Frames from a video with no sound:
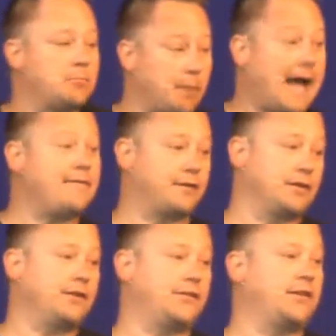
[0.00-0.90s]
by
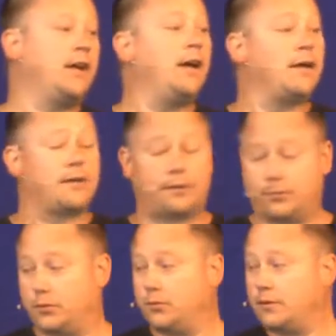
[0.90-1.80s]
verse
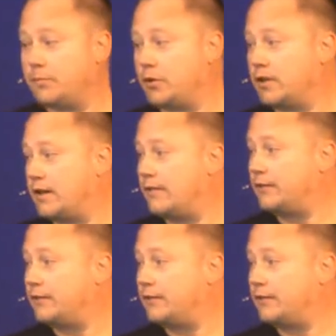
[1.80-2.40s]
through the book of